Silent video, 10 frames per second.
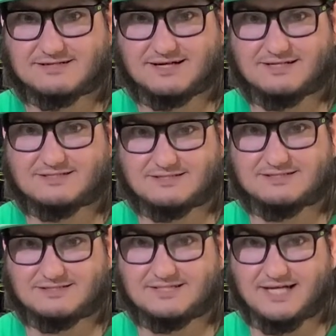because
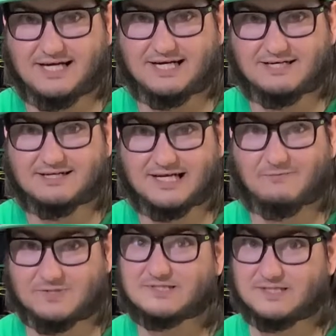yeah, it
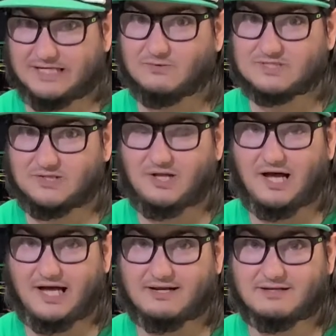was a
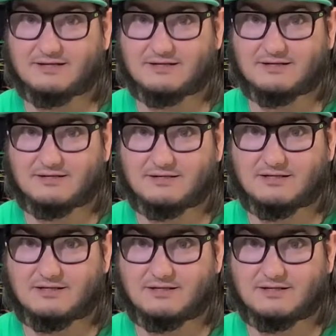lot.
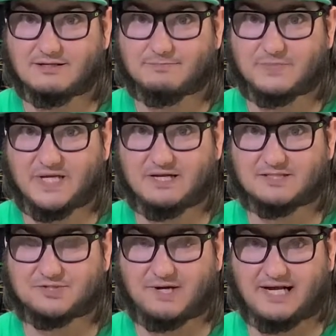Because
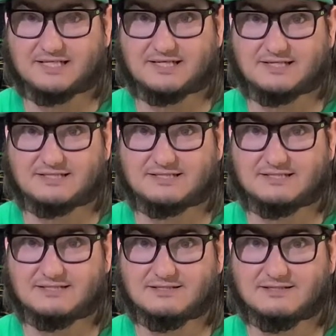Traxxas,
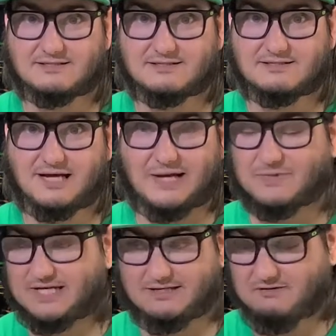
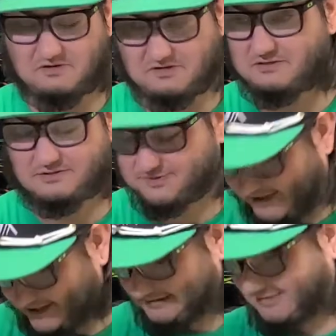
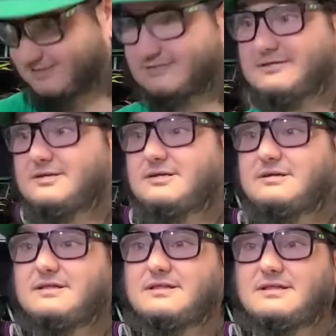Traxxas,
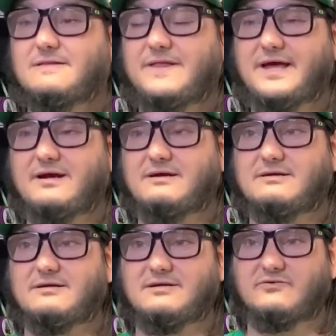
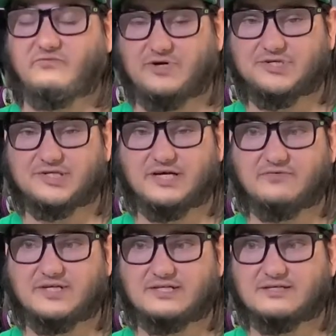their version of
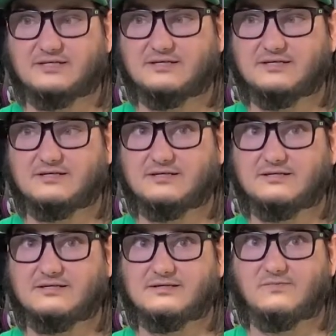it,
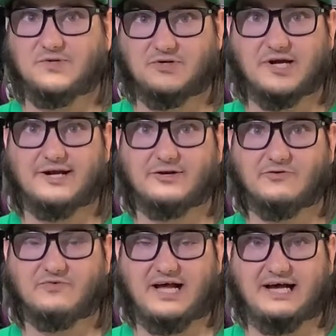and you try to go
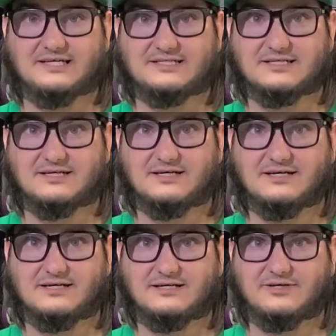fast,
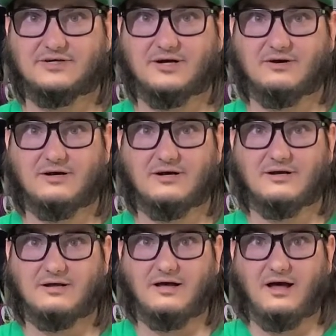you go,
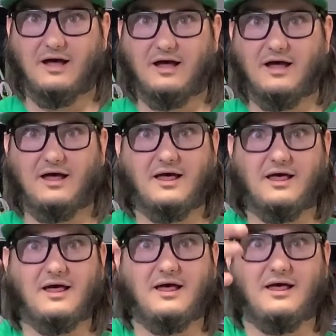
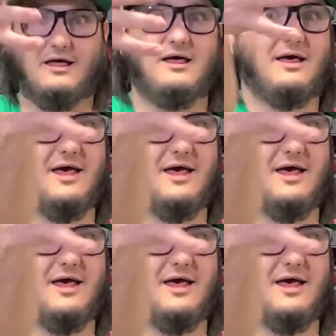"Ah!"